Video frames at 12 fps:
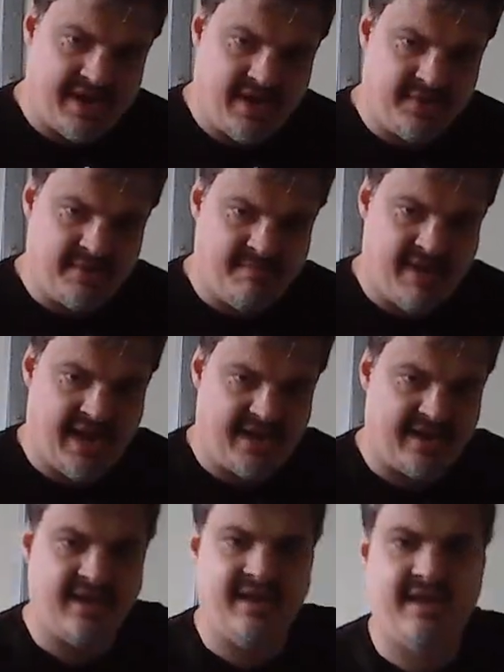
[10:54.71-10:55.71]
here in the
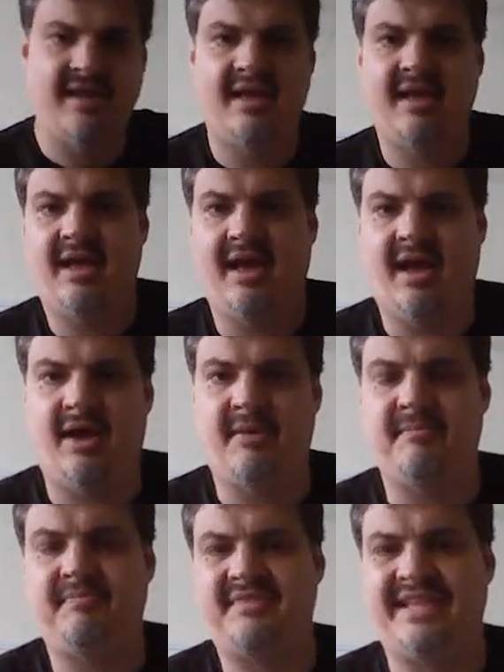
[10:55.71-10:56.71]
back.
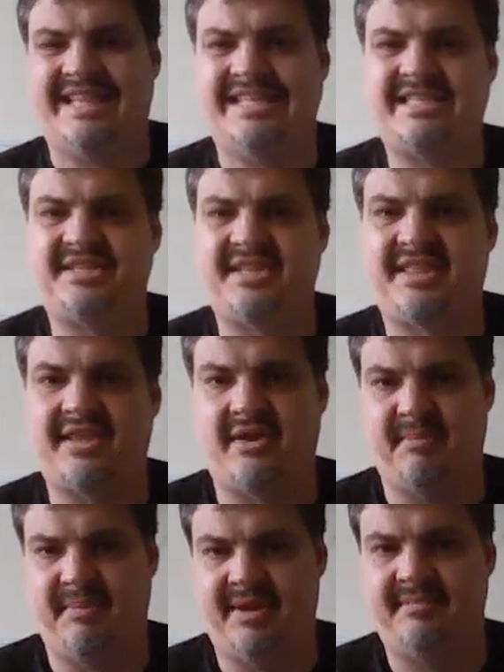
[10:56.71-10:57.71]
This is a
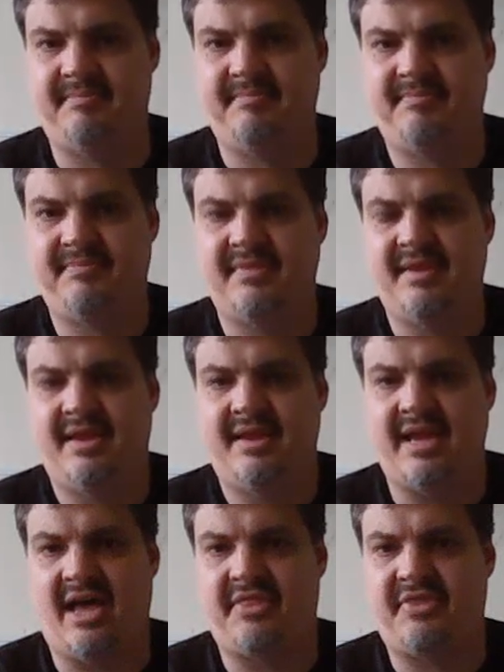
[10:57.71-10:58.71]
theremin.
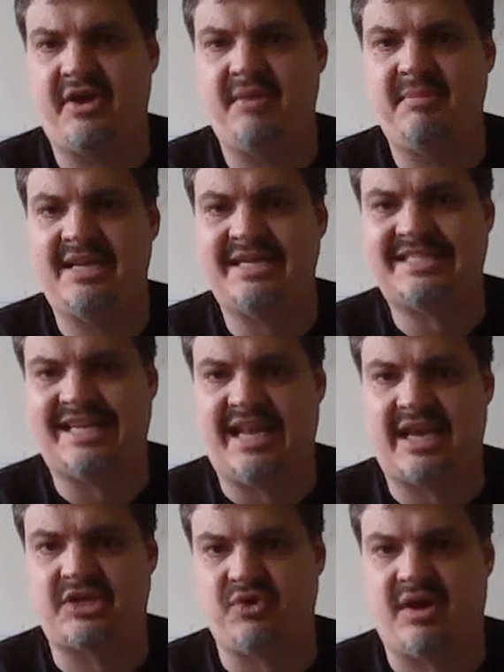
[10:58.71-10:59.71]
Now, a theremin is an
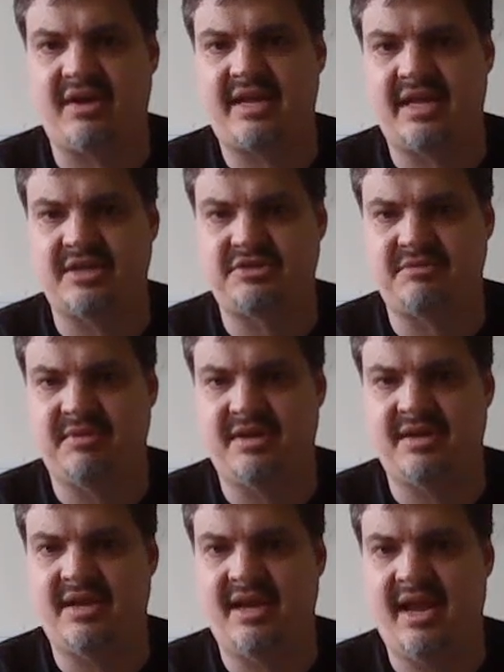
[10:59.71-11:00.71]
electronic
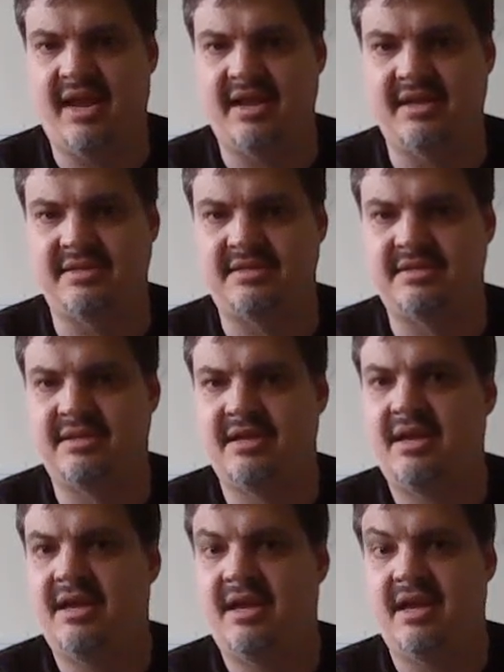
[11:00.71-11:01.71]
instrument, and
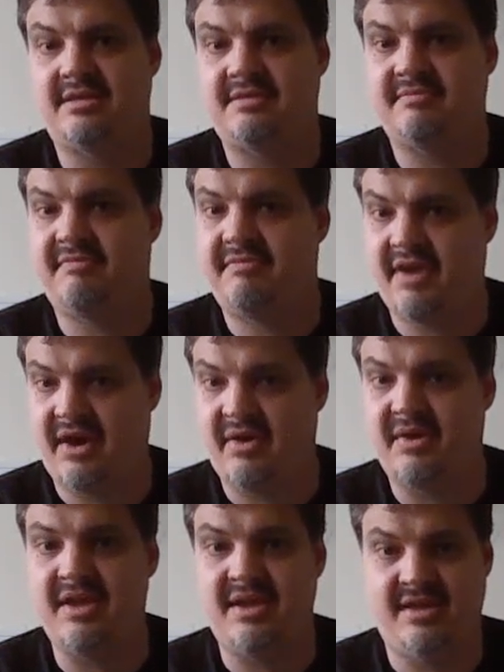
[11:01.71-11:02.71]
it's
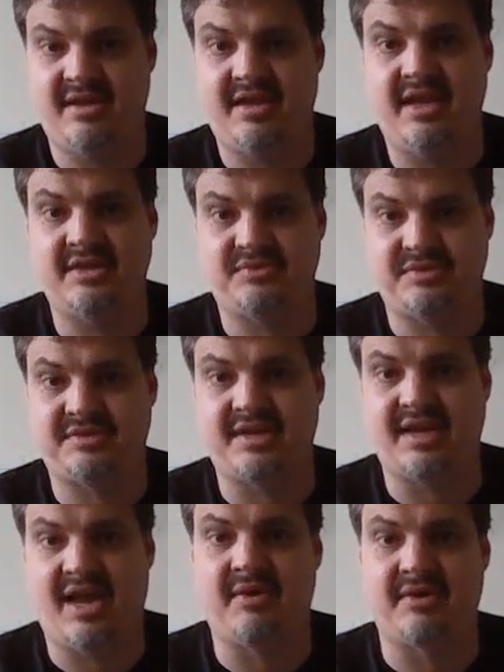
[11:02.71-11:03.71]
very interesting how it